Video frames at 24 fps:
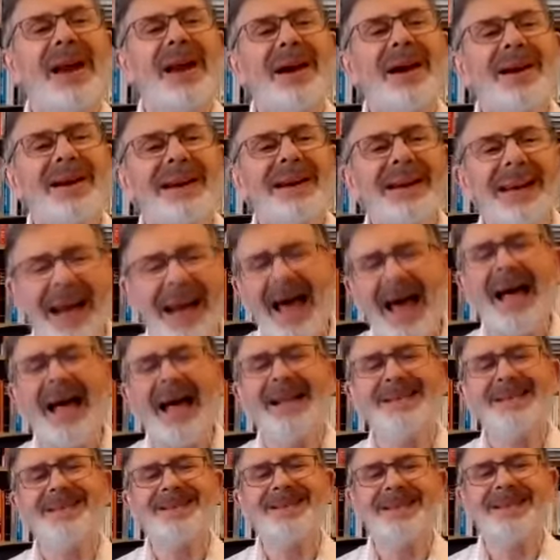young
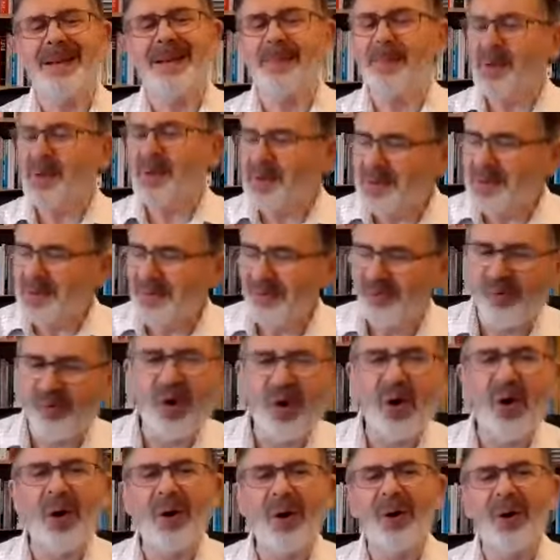lads about
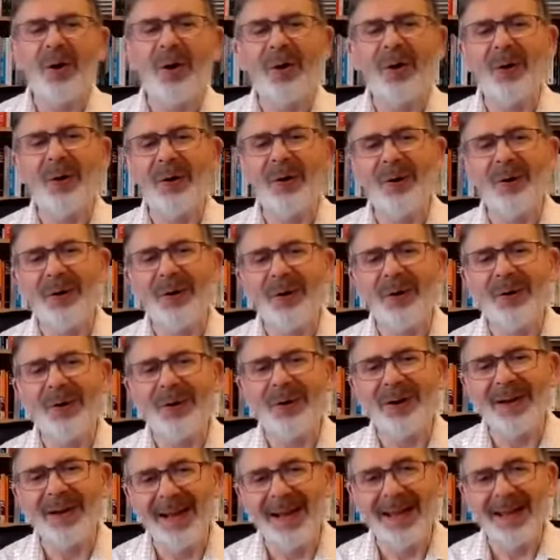
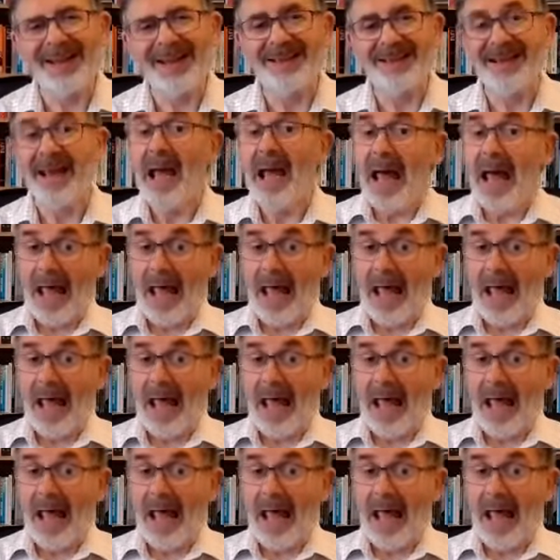Fornet.